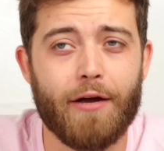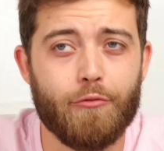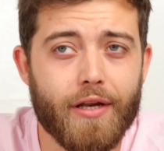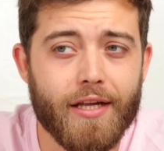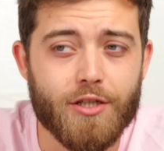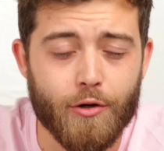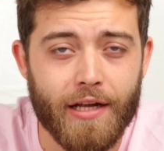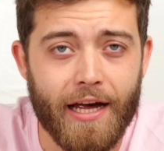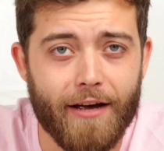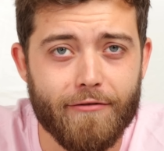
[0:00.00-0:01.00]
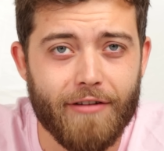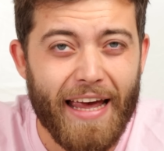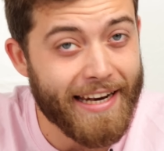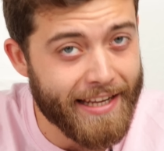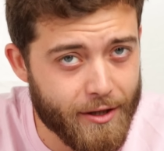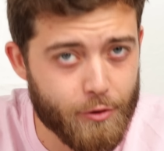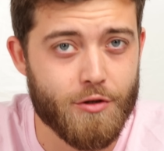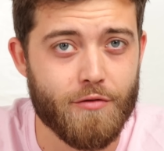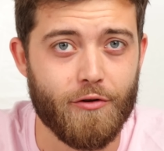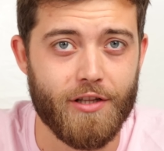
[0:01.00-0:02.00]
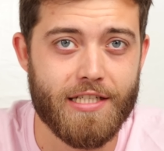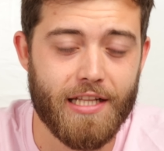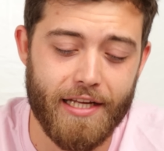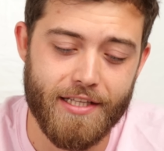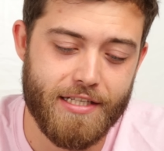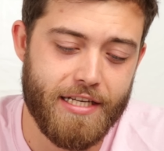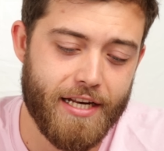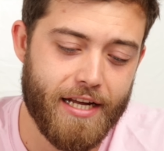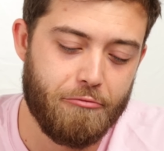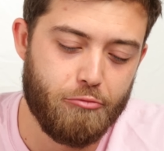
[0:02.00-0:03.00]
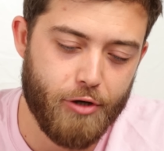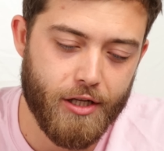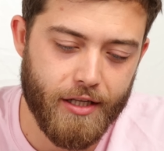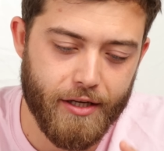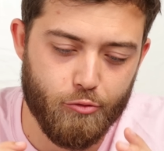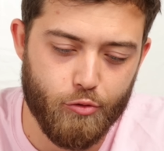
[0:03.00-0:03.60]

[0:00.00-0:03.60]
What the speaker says: I really don't have any use for this lens, yet I really